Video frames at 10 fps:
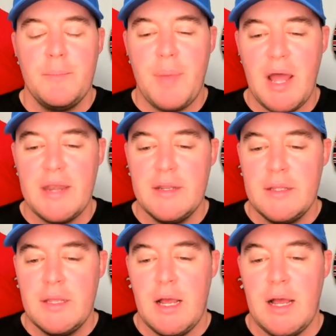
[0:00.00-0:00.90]
But
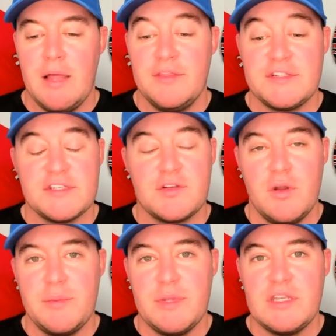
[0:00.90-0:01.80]
Uh, this is going
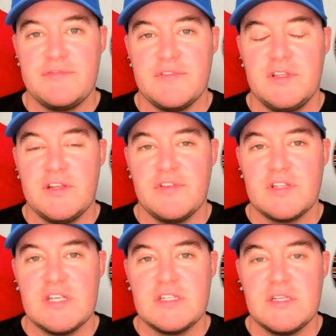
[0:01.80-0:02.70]
to be a diff different
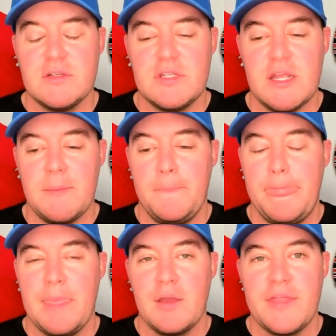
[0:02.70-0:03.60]
T C U team.
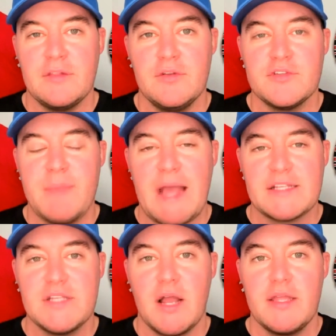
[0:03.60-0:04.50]
You know, they lose Max
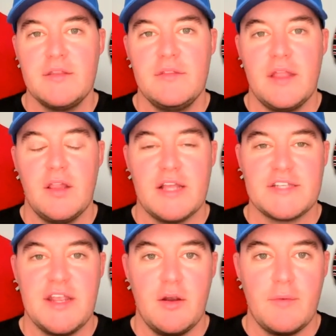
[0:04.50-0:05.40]
Duggan. They lost
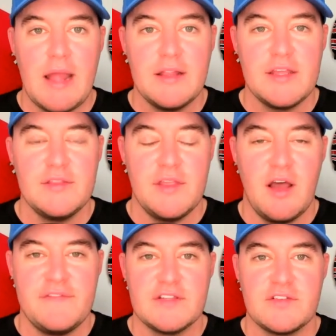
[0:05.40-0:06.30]
Garrett Riley, the
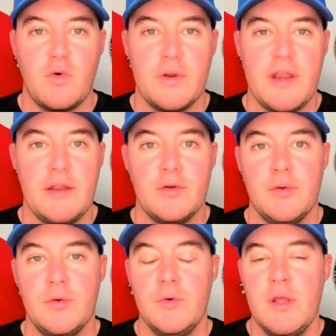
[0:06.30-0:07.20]
offensive coordinator,
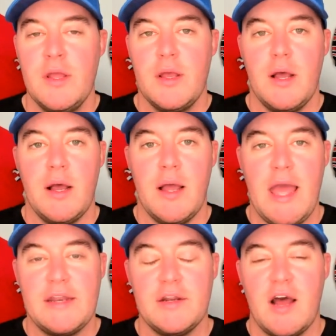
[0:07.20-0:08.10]
who uh,
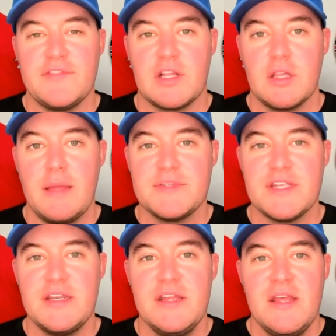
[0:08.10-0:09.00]
headed off to
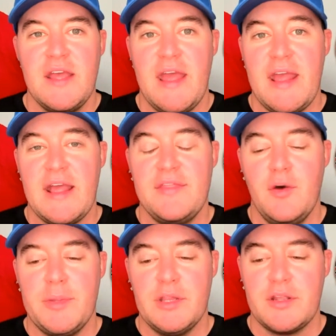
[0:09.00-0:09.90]
Clemson. And they'll
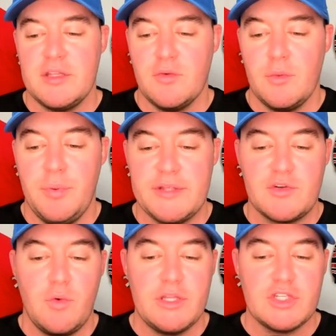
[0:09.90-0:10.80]
be looking to replace
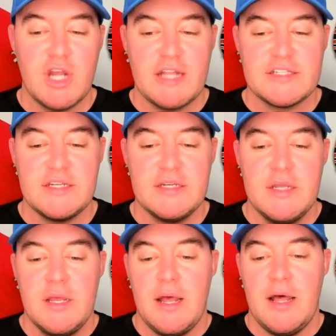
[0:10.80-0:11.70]
Quentin Johnson.
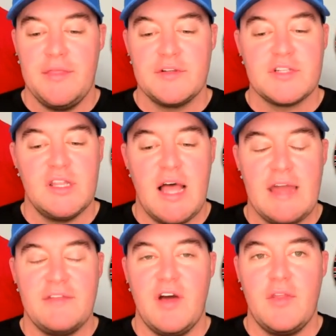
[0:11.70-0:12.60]
Uh, there's a
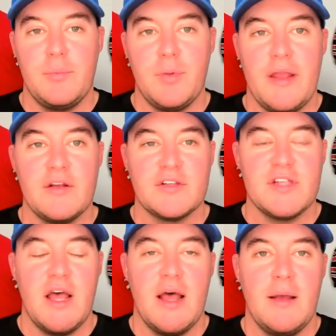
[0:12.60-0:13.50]
lot of other players.
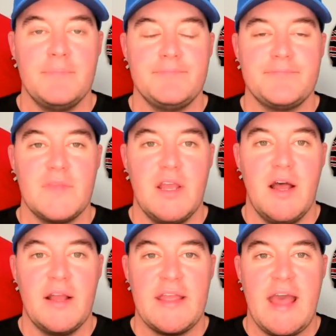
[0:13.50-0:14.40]
Um,
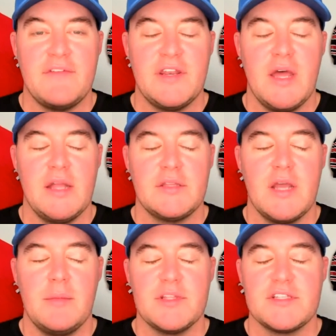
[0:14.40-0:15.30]
uh, Gavin uh,
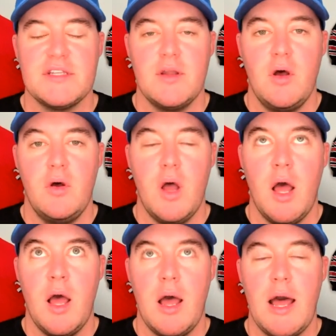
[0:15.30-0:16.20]
Tomlinson
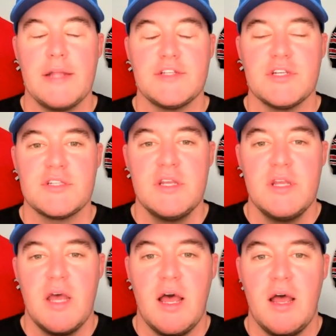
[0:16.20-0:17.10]
uh, Hodges,
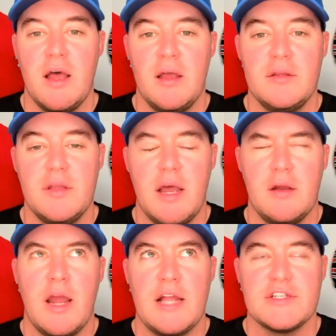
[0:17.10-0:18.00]
uh,
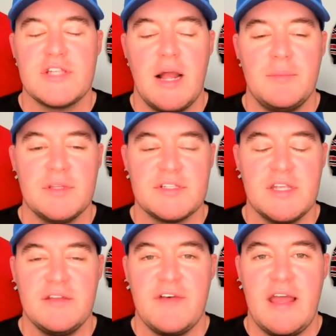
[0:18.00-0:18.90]
or Hodges
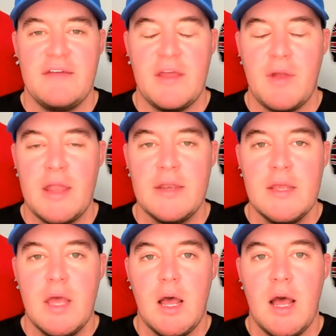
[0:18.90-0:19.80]
Tomlinson, if I have that right,
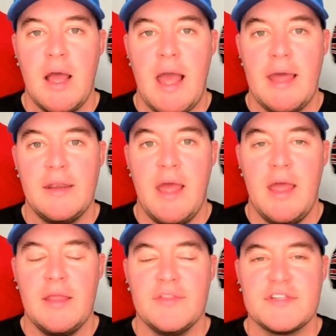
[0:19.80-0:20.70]
uh, at, at,
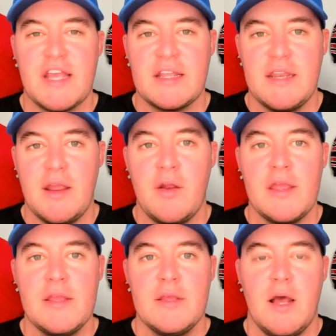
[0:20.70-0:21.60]
in the secondary,
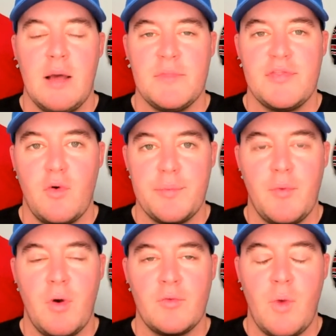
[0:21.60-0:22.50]
um, the Thorpe
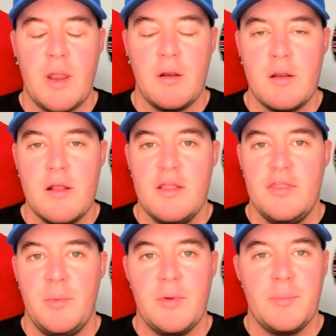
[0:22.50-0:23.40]
Award winner.
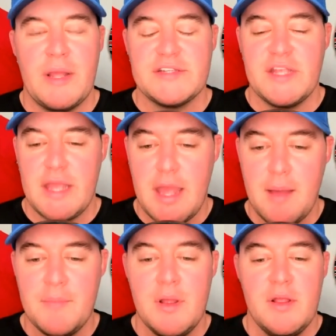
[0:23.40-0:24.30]
They'll be replacing
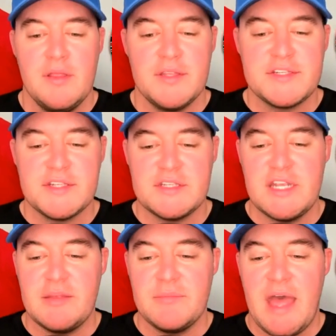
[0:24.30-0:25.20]
him. This is a
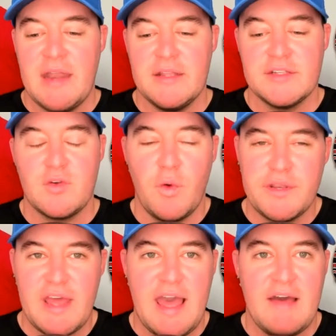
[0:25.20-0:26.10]
team that is going
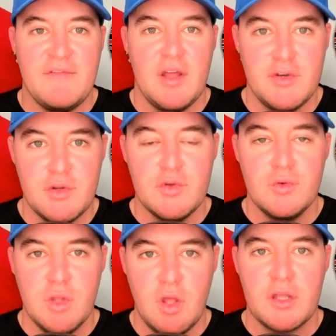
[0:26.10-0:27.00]
to have a new
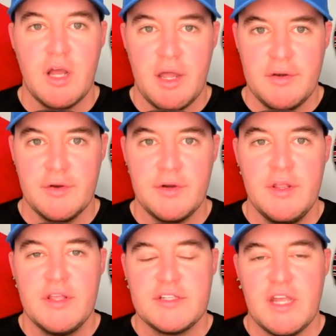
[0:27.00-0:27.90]
look under
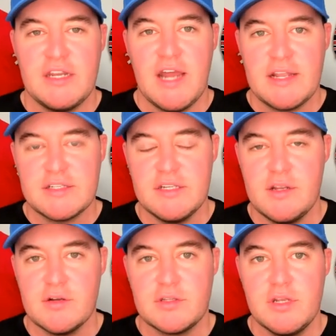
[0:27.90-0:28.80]
Sonny Dykes in
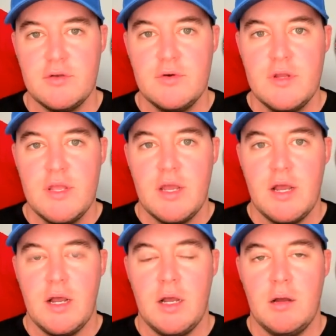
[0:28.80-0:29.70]
year two.
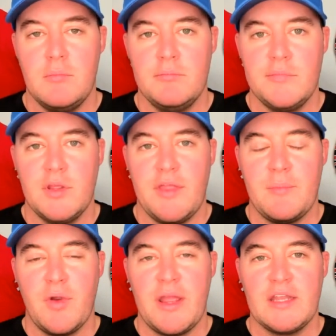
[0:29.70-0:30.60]
Um, you know, they
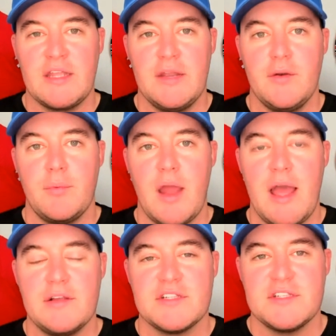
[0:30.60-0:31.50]
bring in Kendall
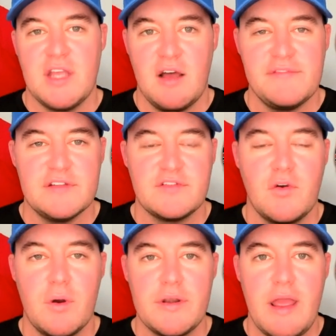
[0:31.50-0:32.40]
Briles as the offensive
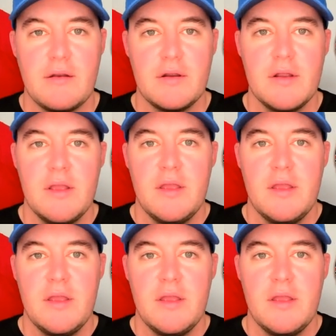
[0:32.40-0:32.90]
coordinator,